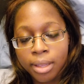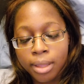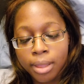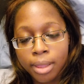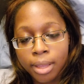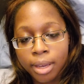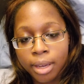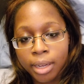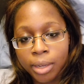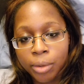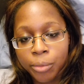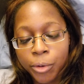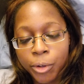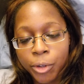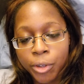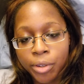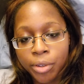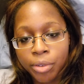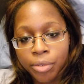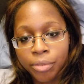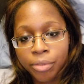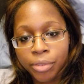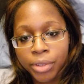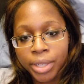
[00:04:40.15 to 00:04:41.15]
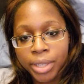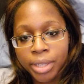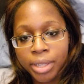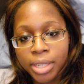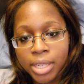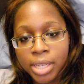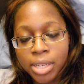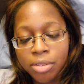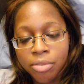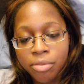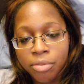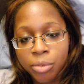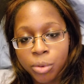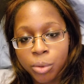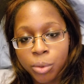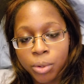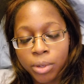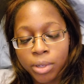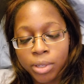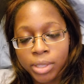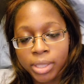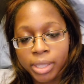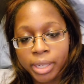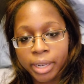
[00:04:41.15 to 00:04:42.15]
thyroid, a free
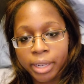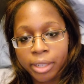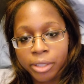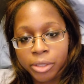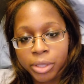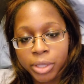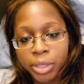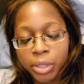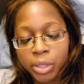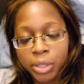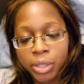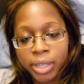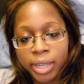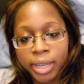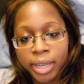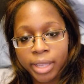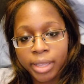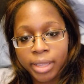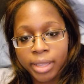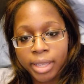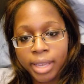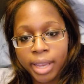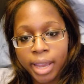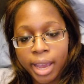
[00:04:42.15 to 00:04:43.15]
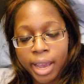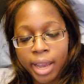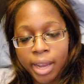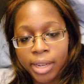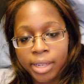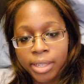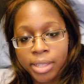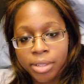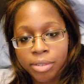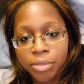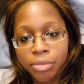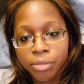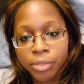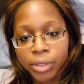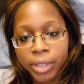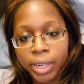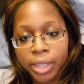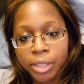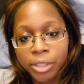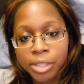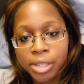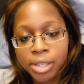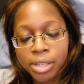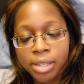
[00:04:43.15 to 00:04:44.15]
T4, to actually look at the active
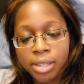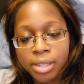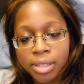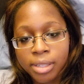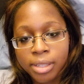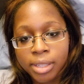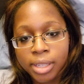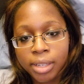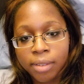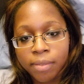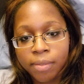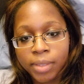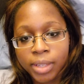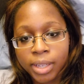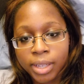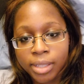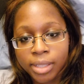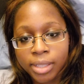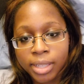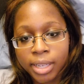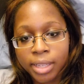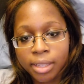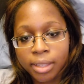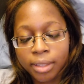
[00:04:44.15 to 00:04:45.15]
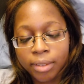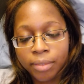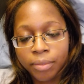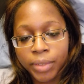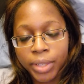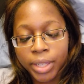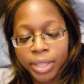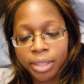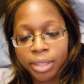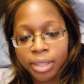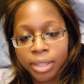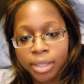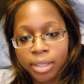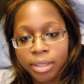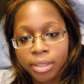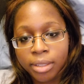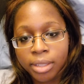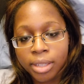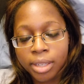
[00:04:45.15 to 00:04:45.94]
fraction to see if that's elevated.